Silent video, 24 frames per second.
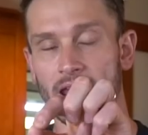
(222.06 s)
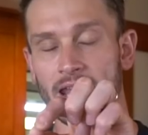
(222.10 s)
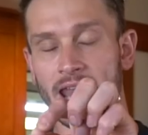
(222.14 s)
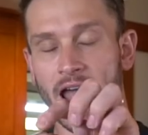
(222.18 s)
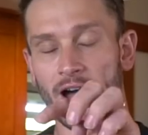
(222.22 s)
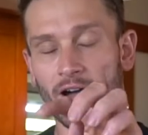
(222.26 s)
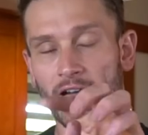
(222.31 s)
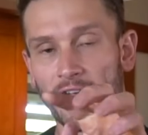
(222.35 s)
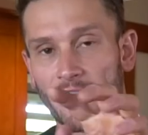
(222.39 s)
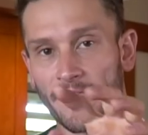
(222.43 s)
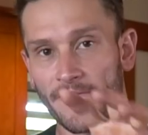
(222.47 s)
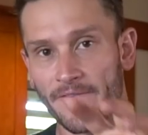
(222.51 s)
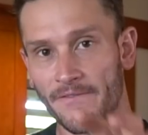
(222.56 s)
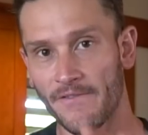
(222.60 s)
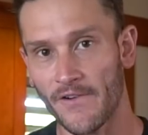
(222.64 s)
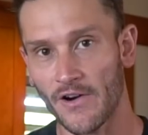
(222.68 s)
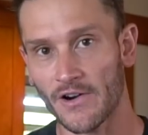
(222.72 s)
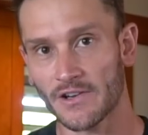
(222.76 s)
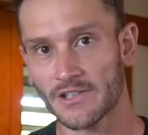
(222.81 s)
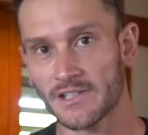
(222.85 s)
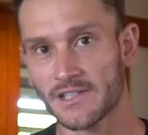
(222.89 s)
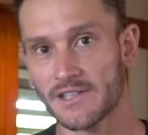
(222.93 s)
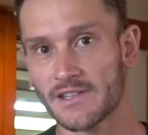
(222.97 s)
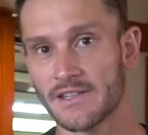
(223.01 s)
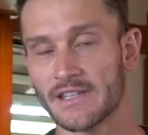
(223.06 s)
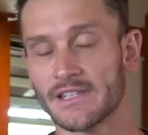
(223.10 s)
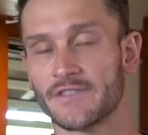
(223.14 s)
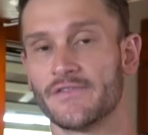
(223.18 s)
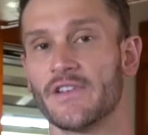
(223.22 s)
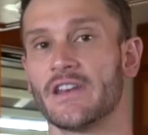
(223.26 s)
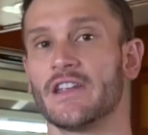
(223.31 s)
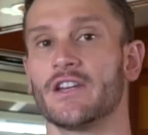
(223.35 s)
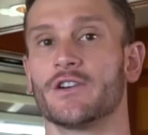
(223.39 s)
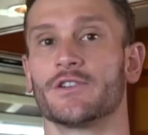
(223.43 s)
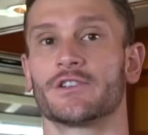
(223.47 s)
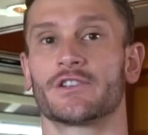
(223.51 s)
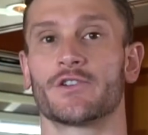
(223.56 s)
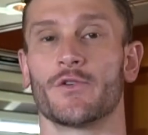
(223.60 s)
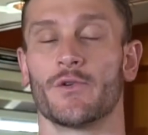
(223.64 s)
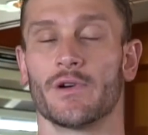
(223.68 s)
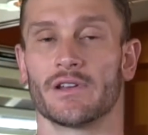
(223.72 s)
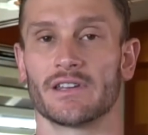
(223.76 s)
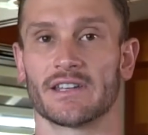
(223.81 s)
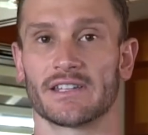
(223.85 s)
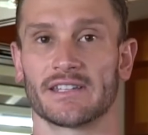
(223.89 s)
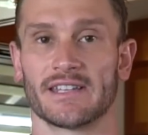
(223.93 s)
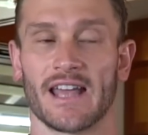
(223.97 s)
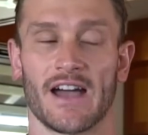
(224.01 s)
Now at first, this video is
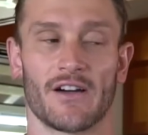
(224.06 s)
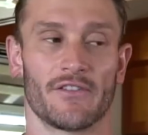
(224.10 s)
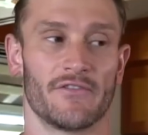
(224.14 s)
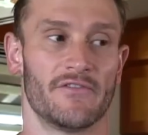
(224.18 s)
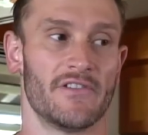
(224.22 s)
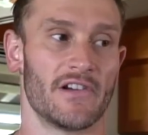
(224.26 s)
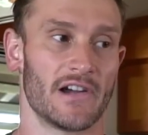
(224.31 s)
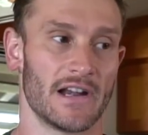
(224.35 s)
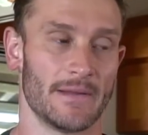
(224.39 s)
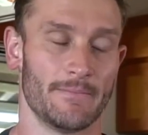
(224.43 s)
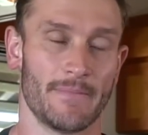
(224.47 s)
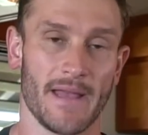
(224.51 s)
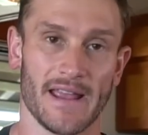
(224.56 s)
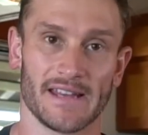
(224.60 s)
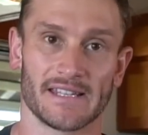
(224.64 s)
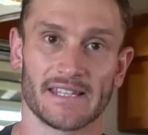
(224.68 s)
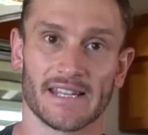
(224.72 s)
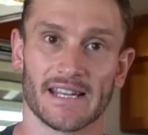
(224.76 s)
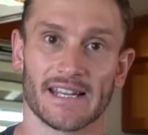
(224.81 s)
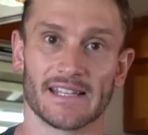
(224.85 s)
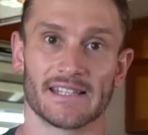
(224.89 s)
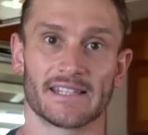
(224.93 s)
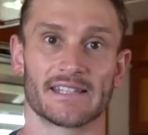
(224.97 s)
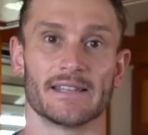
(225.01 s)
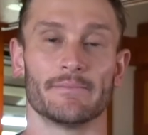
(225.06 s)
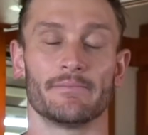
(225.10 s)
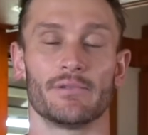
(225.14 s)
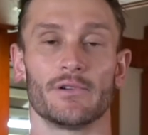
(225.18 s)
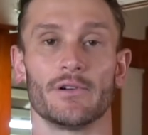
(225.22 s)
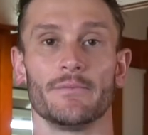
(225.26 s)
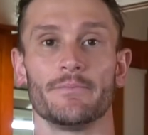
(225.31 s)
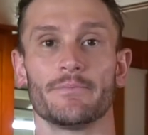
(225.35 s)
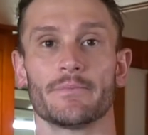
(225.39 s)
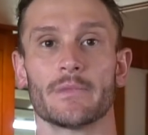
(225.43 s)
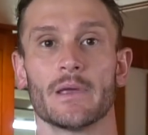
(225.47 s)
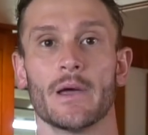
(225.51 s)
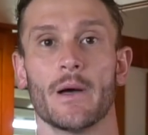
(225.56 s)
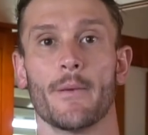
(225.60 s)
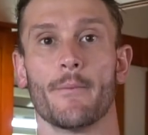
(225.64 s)
going to sound very basic and simple,